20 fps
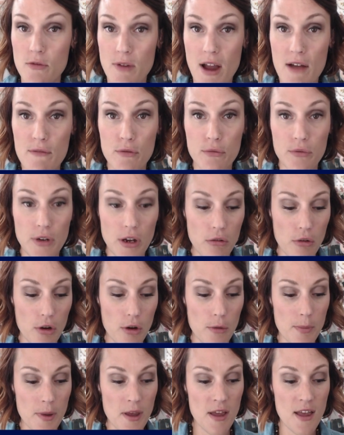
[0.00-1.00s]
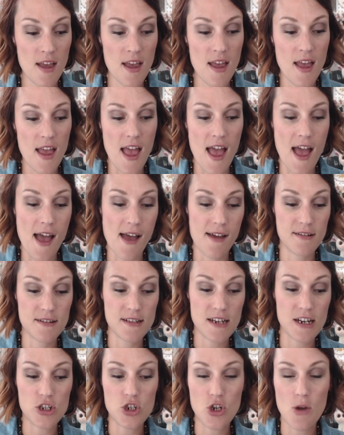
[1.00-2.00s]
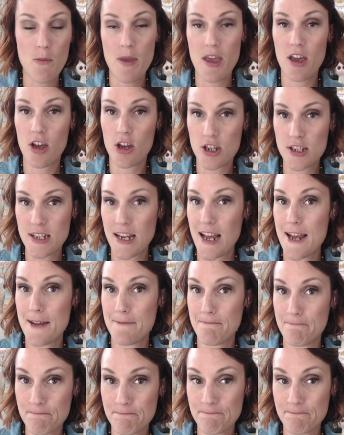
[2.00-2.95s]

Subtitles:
Ravelry group, and it should be a good time.